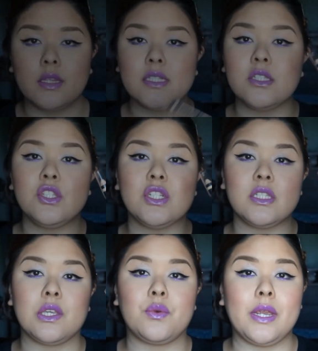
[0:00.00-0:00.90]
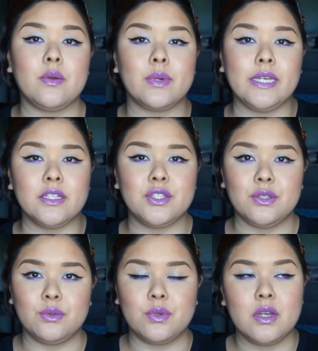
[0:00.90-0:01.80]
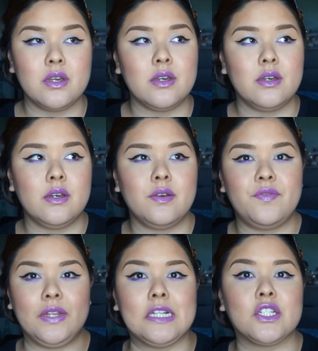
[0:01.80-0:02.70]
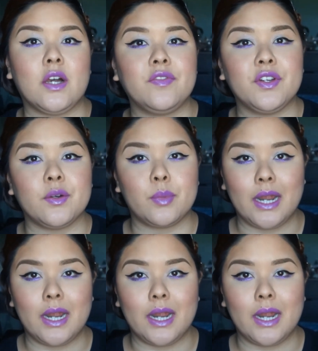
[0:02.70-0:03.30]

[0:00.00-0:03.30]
This is just a great way to finish off your